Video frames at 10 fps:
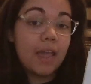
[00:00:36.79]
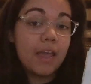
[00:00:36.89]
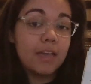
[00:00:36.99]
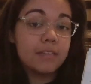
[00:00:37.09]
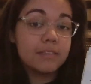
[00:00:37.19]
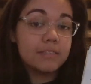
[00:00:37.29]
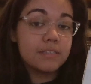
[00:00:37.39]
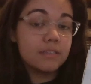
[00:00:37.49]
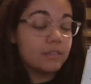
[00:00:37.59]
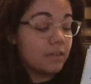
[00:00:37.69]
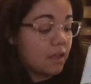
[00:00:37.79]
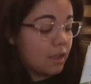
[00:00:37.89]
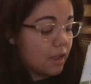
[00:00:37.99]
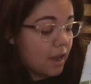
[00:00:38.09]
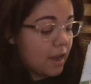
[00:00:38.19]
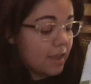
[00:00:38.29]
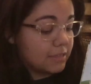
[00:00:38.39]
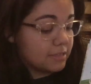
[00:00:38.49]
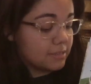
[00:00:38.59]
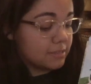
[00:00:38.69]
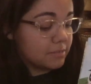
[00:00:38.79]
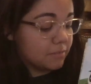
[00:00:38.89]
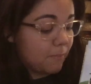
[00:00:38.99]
ants. Ants.